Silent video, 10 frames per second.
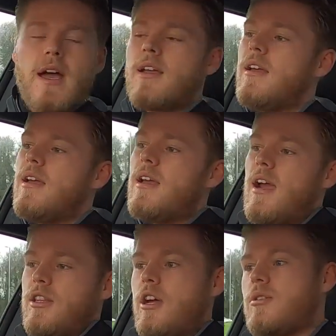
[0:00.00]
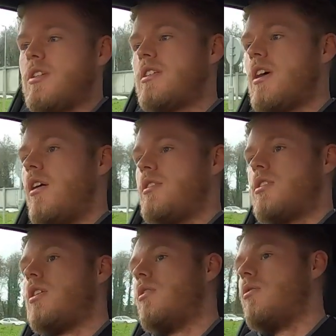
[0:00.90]
And those are designed
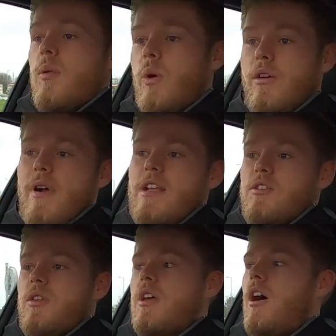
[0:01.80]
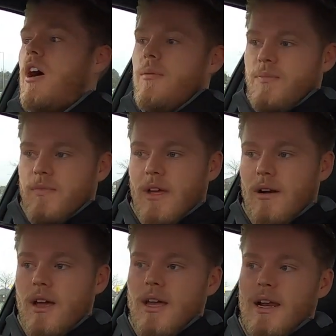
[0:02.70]
to, when it rains on the car, they're
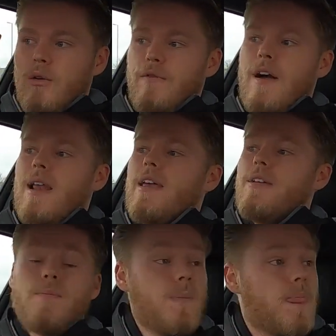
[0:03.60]
like a little valley,